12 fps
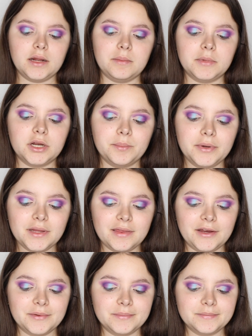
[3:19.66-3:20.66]
and I'm gonna put it
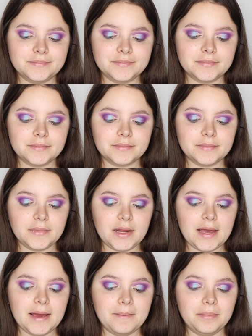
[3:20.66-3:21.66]
there
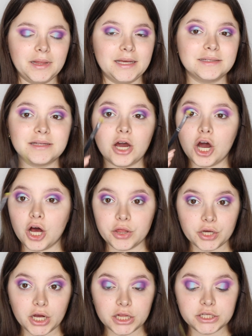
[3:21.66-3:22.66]
and blend all
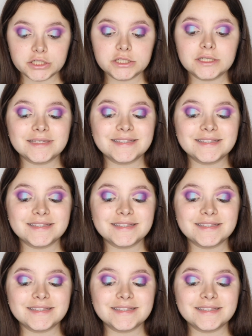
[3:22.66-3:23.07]
the colors